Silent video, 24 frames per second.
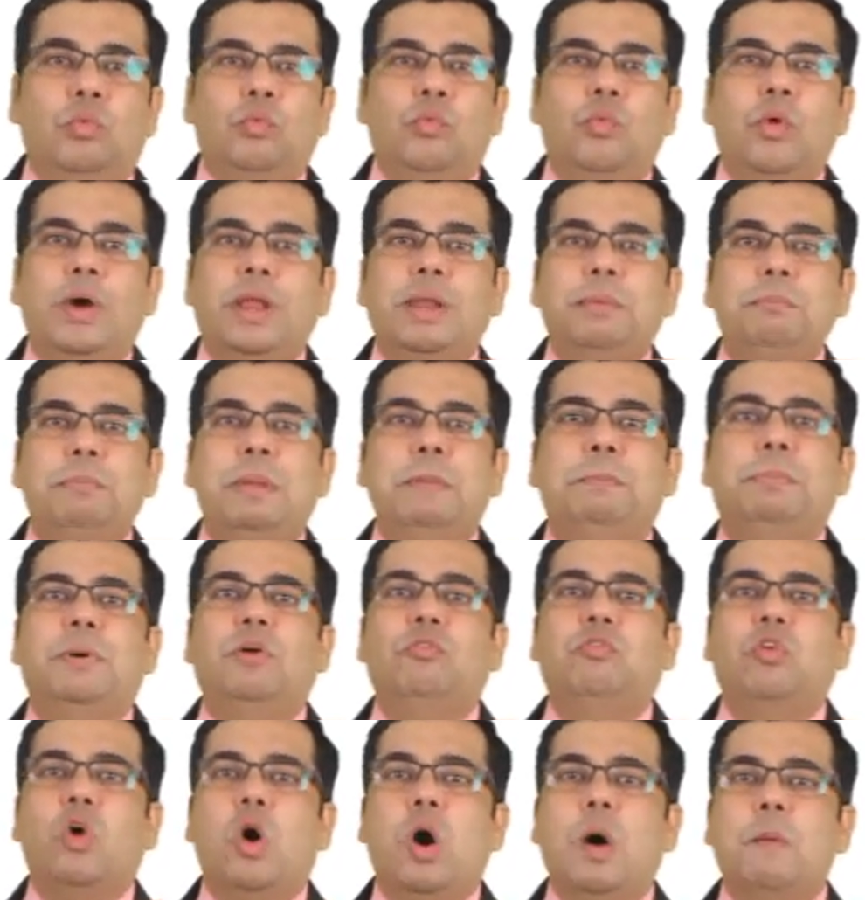one may
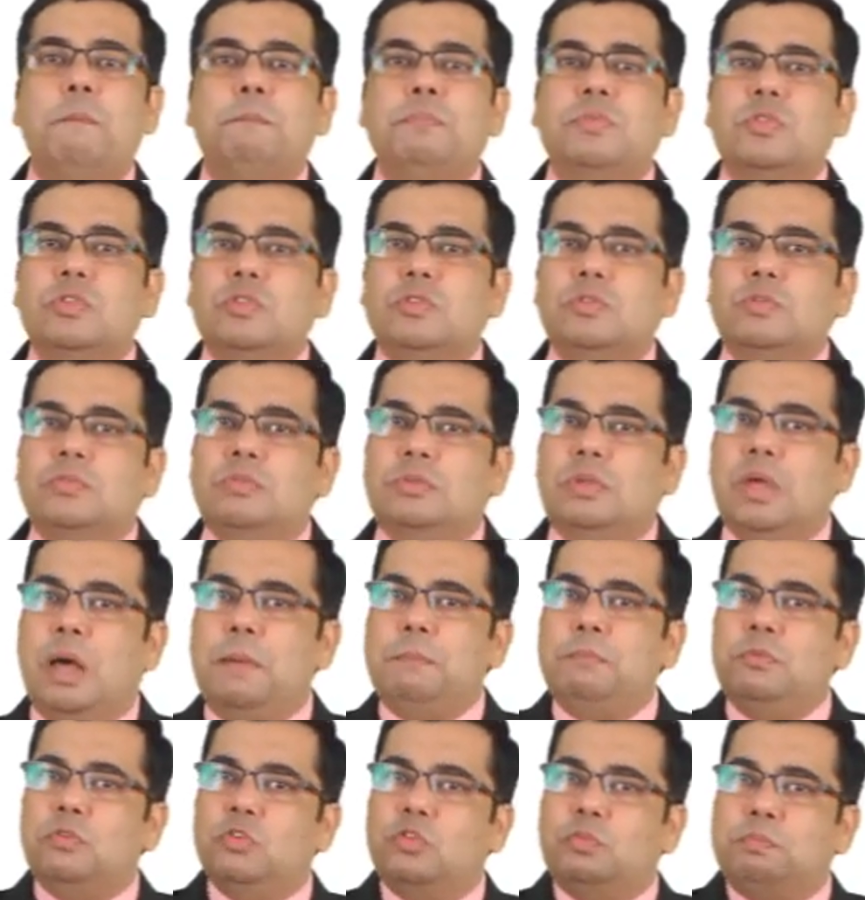perform
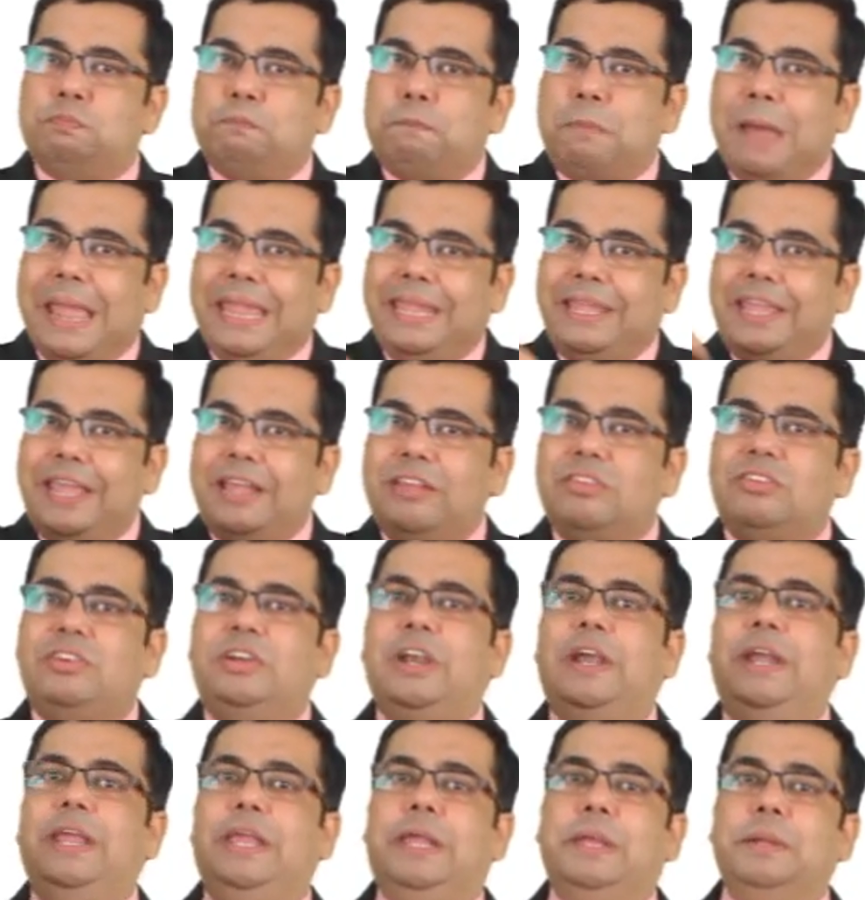some spiking
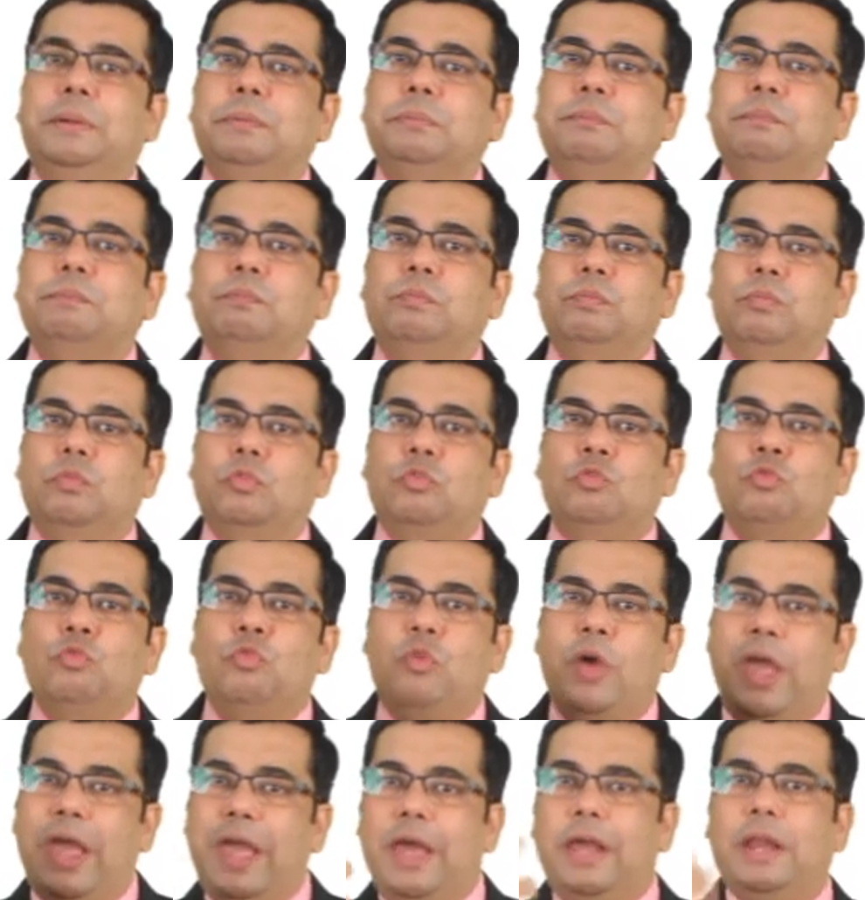study
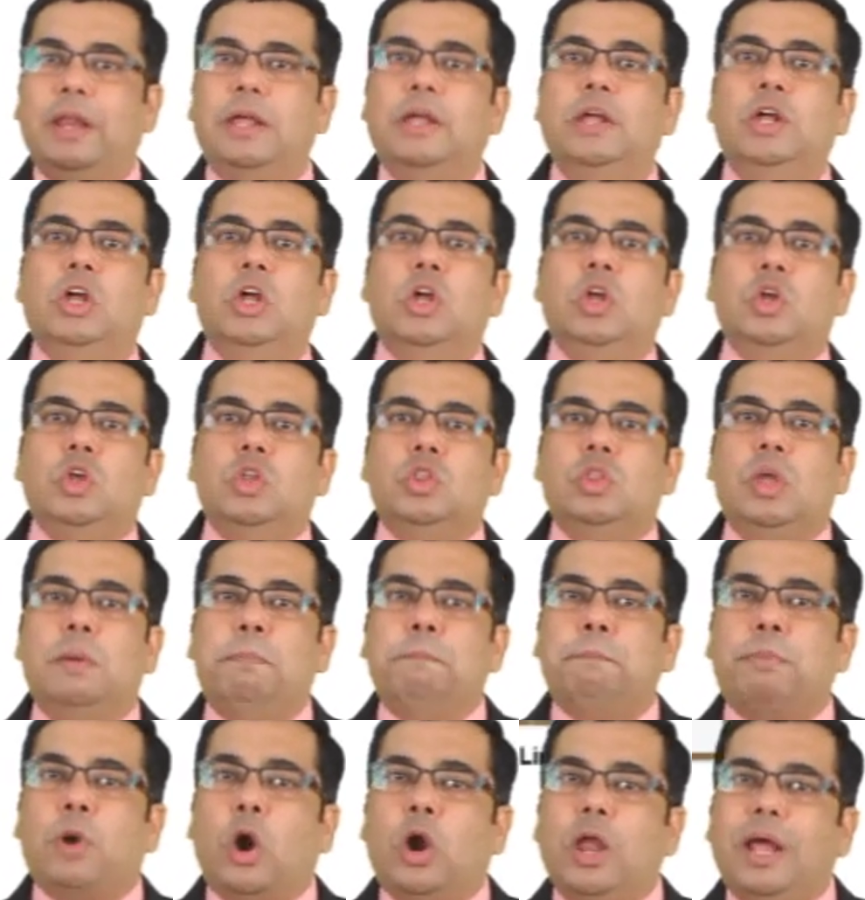where the
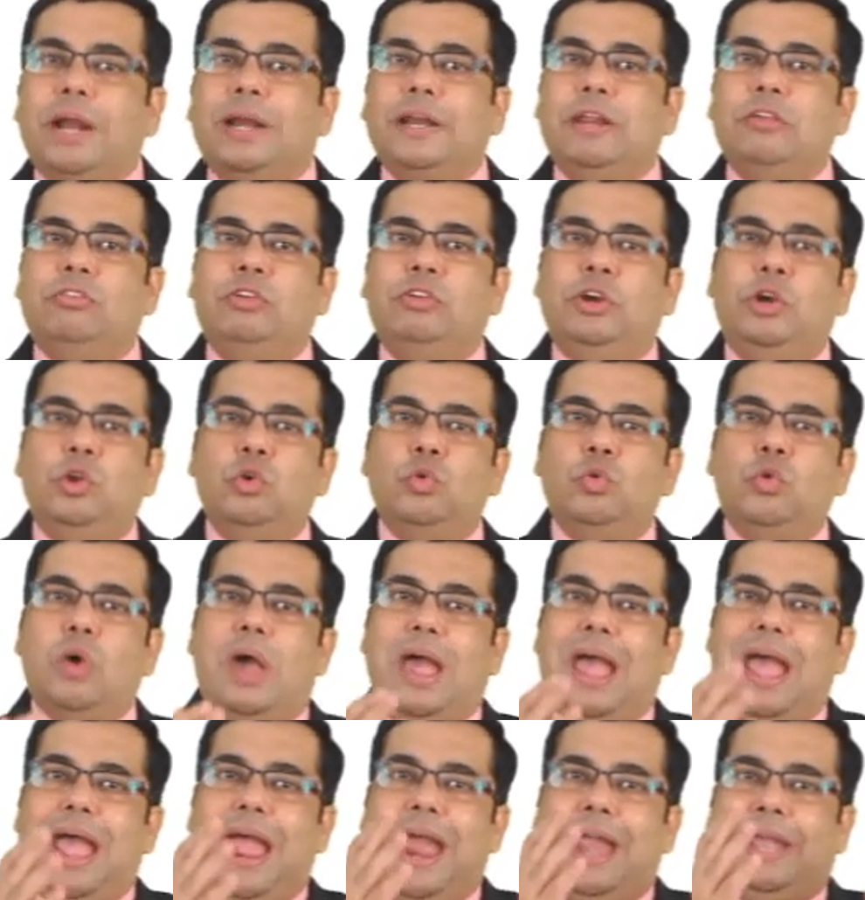product residue
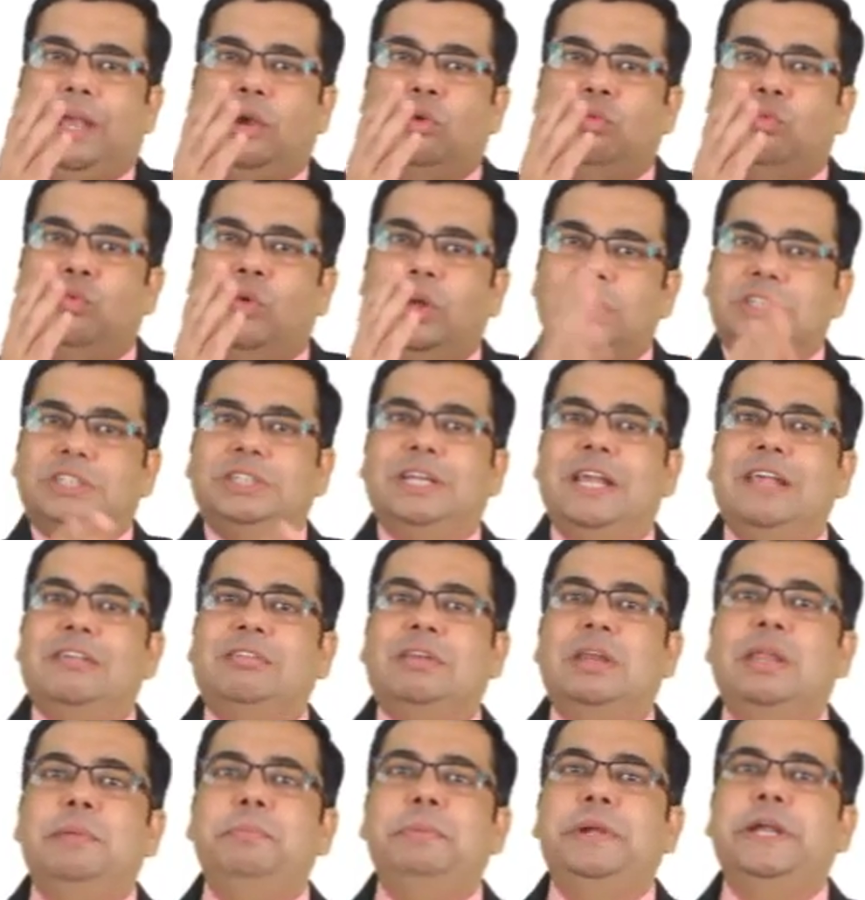at worst case
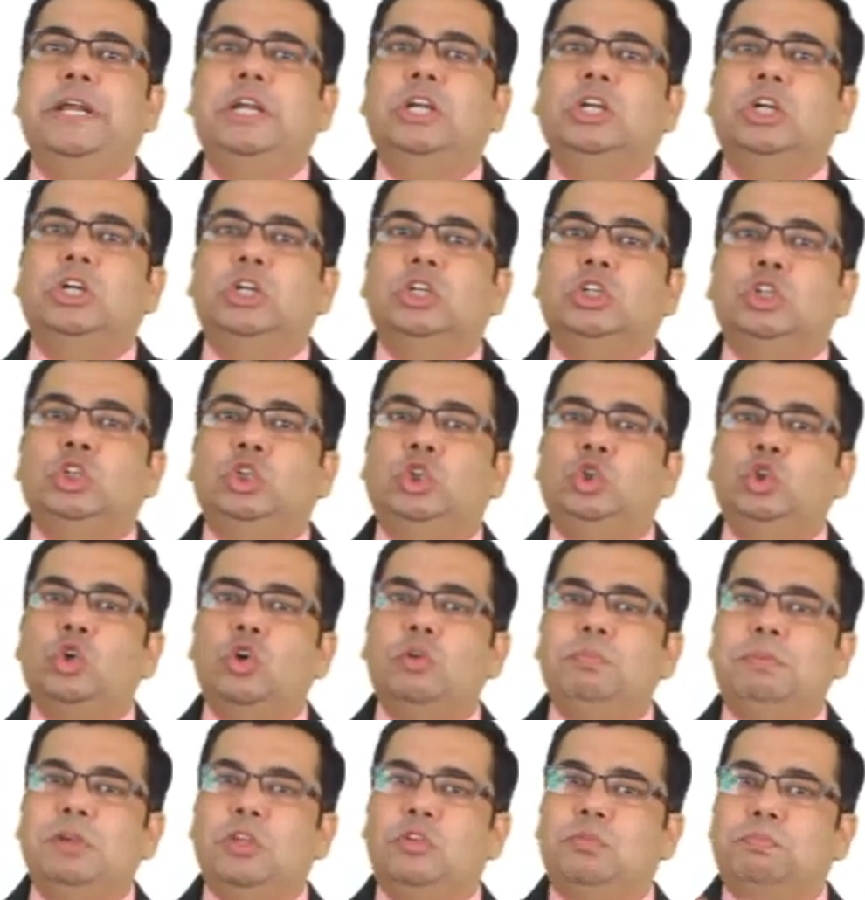limit
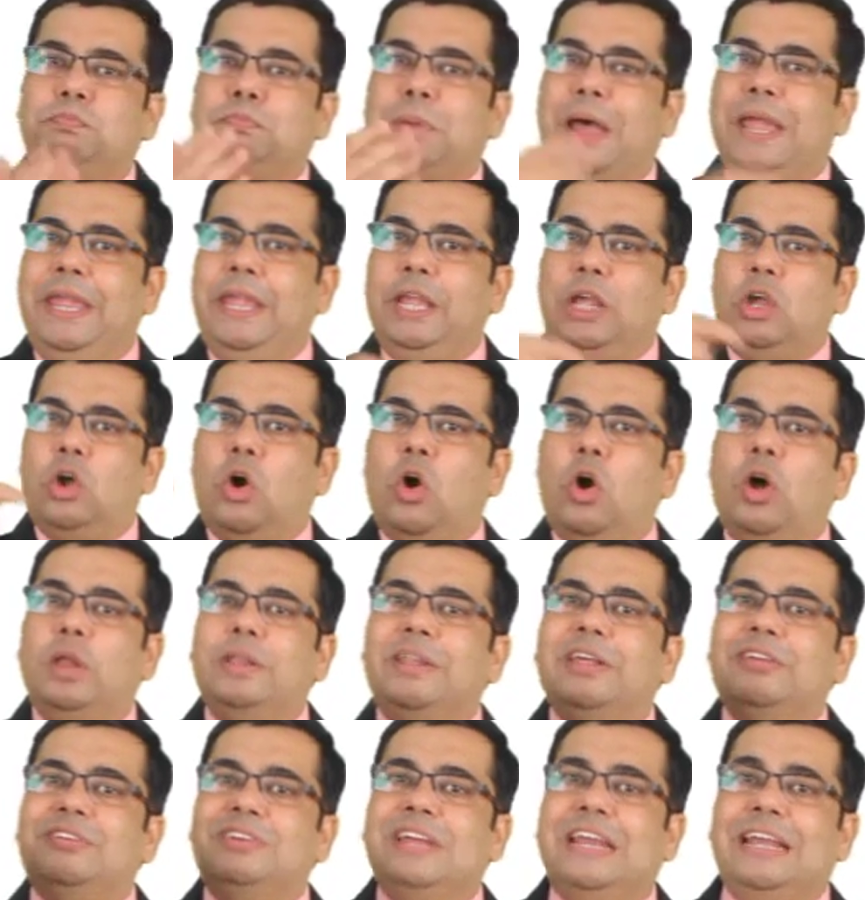should be spiked on
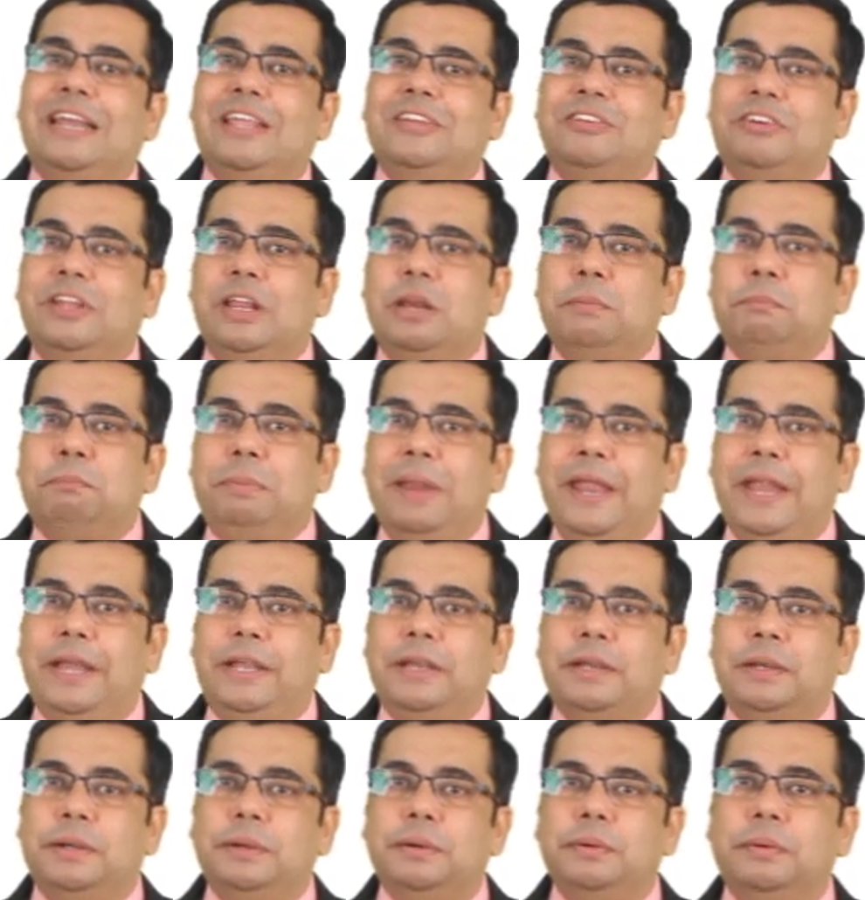the stainless steel
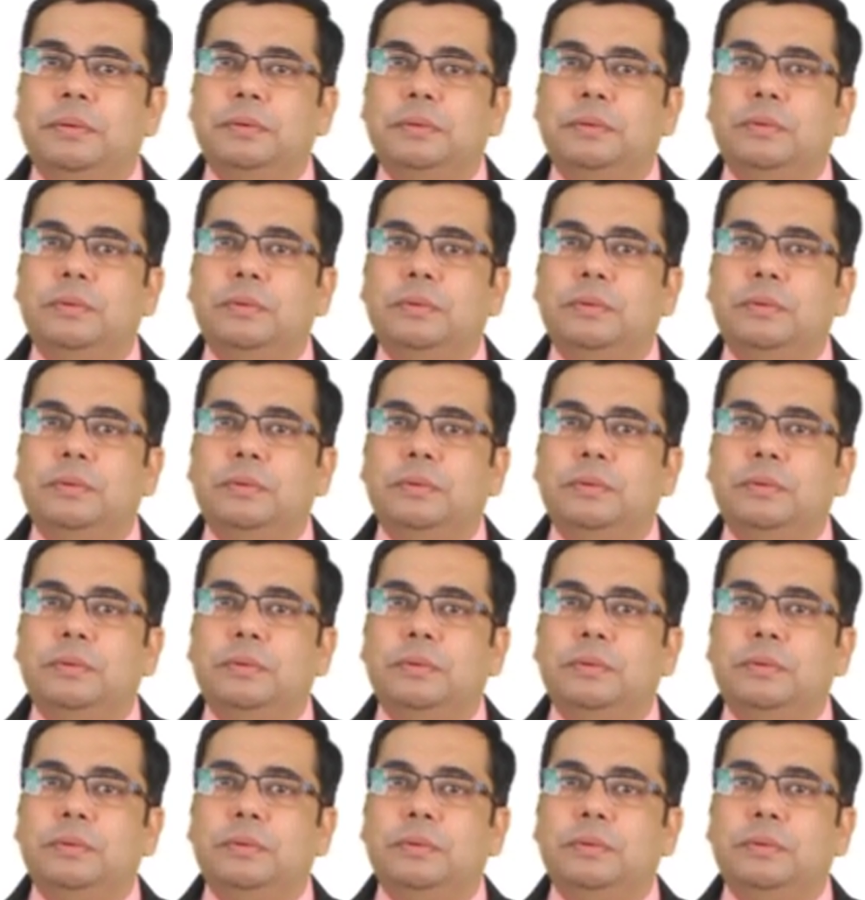plate,